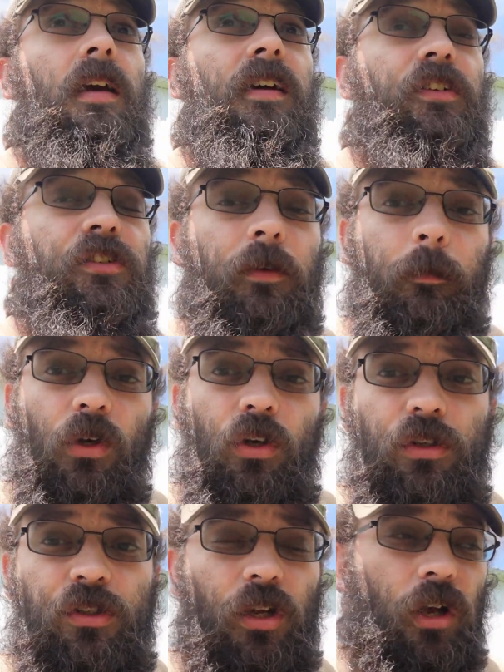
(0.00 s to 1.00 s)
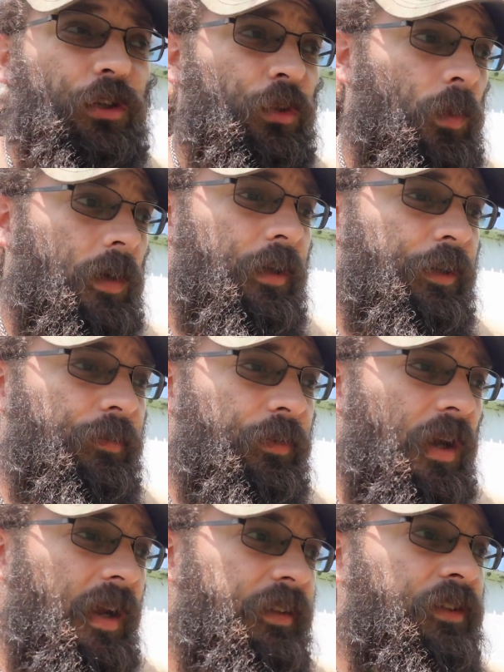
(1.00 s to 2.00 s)
submerged underwater
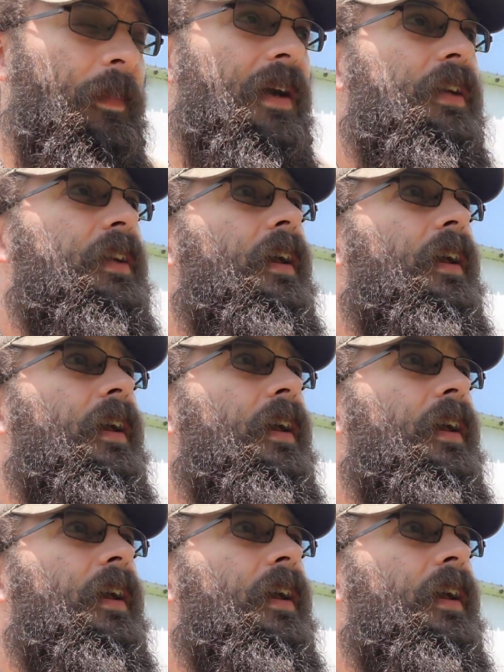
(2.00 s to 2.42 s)
for X amount of